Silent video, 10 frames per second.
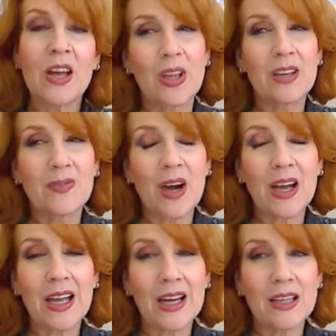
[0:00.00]
If I
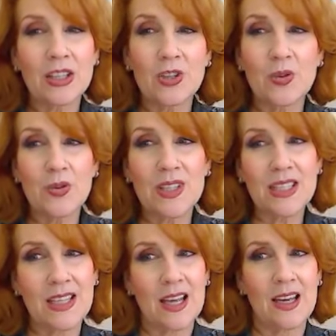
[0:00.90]
had to
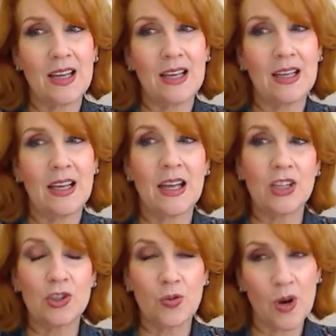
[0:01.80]
say a
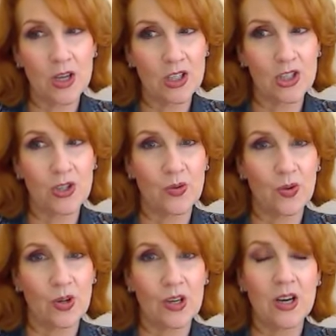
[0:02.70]

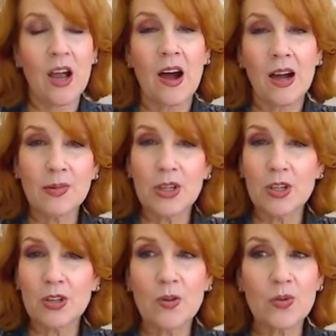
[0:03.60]
drugstore, I'm going
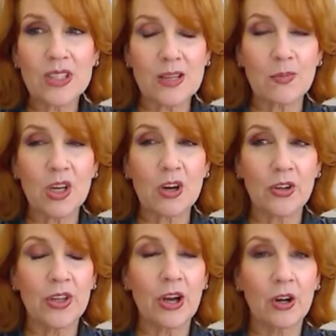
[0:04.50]
to go with something
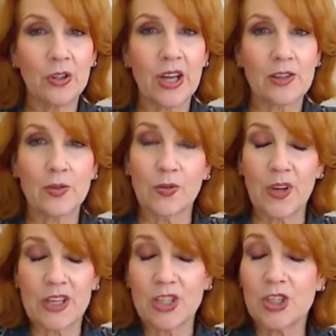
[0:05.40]
called the All Natural
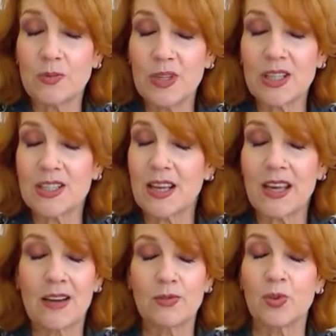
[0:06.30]
Face, just because they
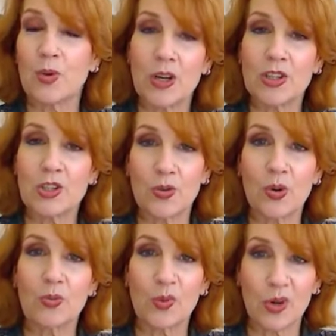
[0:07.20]
have
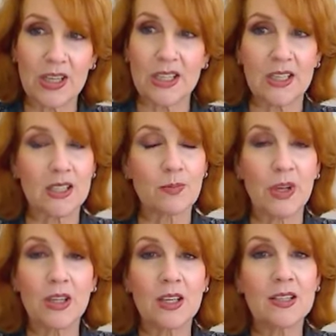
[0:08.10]
drugstore prices,
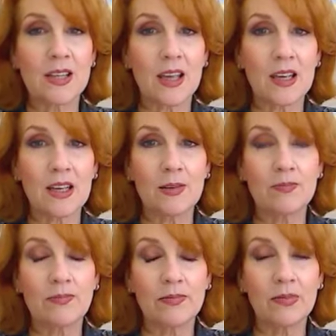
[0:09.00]
but it is a
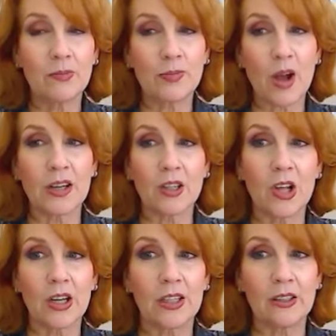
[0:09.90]
product
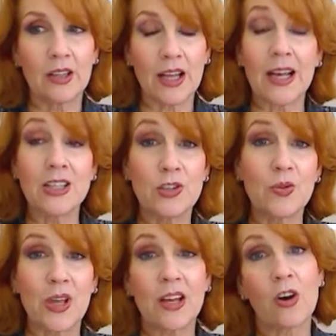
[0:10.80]
line that I do
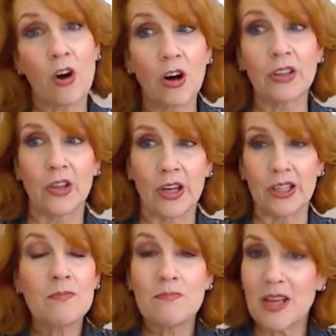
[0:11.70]
get
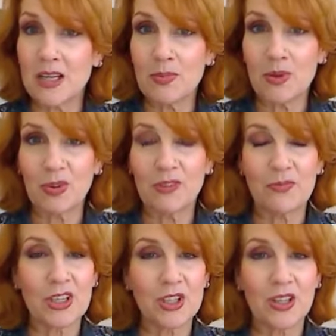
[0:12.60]
online. Many people have
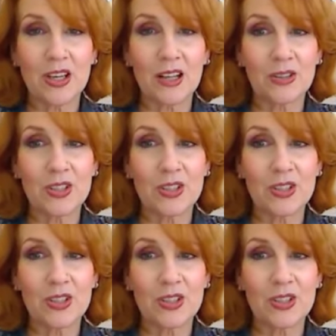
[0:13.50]
mentioned the color